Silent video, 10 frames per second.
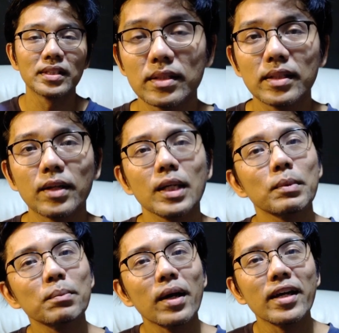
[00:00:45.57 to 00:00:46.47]
Now keep
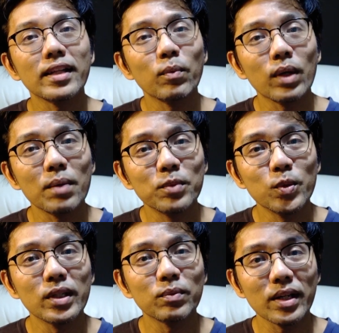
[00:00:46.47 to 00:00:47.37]
in mind that what I'm
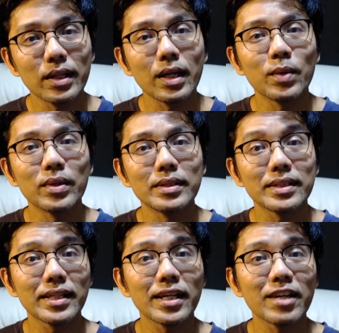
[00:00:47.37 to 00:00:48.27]
doing right now is
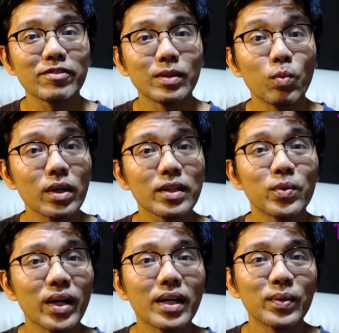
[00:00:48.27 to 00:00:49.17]
have a
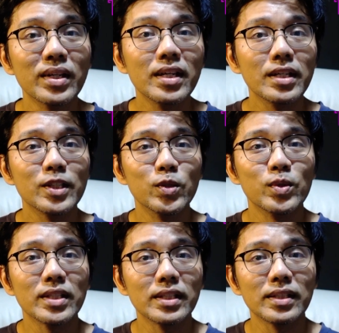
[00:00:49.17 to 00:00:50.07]
workaround
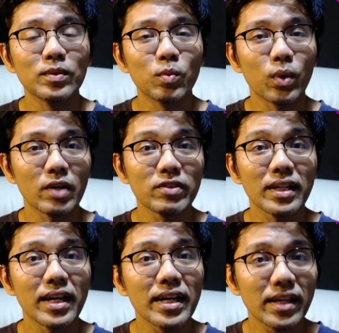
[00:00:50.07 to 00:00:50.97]
using whatever that
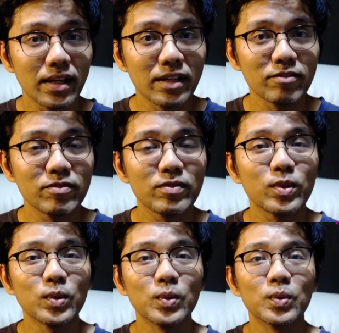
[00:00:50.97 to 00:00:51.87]
I have
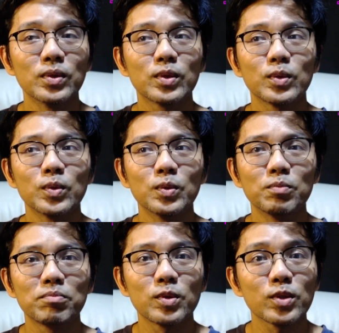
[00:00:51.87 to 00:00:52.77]
to, to,
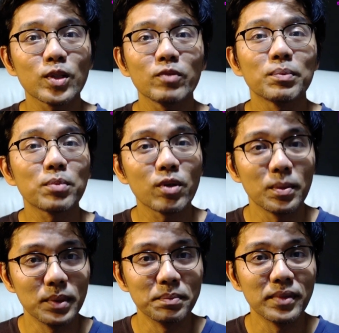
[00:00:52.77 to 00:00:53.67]
to solve a
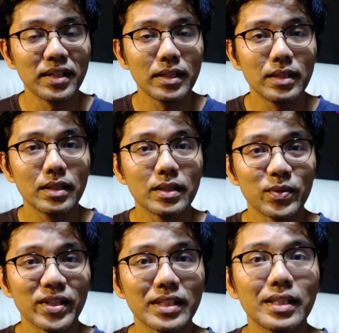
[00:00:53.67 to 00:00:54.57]
problem,
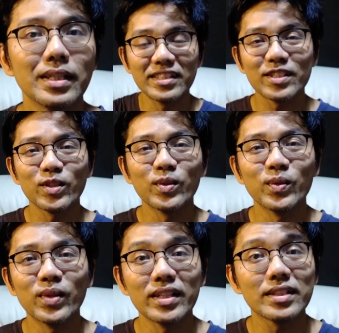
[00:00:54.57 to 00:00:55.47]
right? So
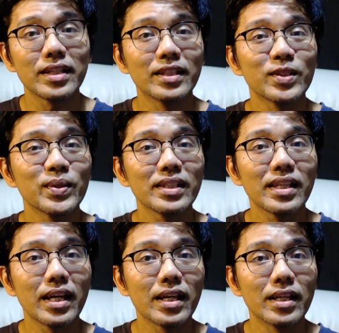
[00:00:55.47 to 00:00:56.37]
let's get to it
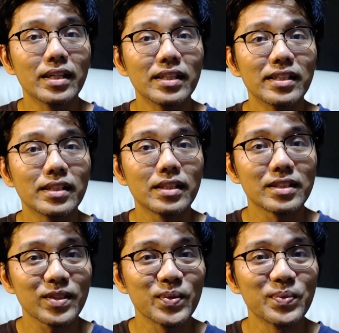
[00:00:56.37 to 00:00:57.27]
and let's
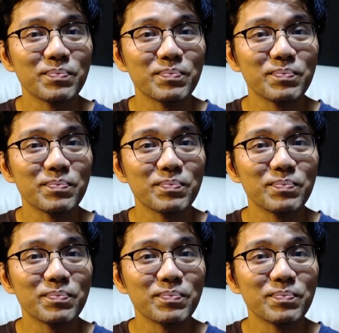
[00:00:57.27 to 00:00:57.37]
go.